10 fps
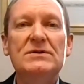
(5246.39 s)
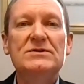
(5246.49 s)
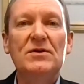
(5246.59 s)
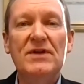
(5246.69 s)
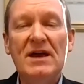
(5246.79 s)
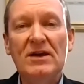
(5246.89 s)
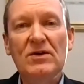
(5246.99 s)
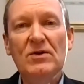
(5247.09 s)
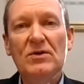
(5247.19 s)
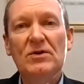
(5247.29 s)
So
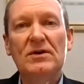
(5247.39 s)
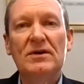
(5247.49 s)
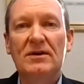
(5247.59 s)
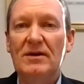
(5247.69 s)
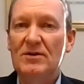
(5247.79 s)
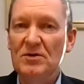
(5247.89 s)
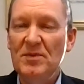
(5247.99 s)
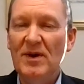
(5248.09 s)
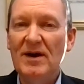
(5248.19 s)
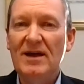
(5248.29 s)
thank you,
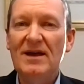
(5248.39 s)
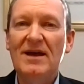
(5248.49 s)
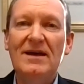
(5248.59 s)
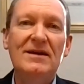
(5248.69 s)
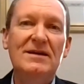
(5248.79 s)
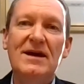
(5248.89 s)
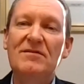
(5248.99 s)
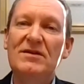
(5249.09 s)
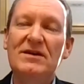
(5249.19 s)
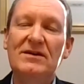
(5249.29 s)
goodbye, and
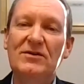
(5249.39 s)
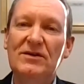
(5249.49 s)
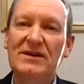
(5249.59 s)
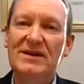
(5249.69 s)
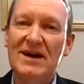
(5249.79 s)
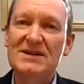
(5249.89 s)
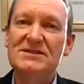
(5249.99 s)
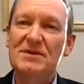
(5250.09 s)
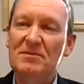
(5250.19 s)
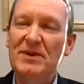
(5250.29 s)
have a
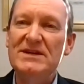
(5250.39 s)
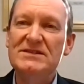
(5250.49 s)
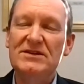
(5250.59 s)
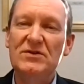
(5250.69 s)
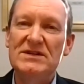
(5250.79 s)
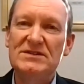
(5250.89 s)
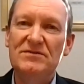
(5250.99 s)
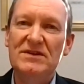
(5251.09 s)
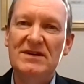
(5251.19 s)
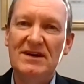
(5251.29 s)
nice and pleasant rest
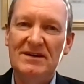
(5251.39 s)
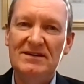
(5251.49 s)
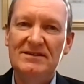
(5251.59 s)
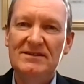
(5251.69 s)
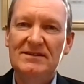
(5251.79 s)
of the day.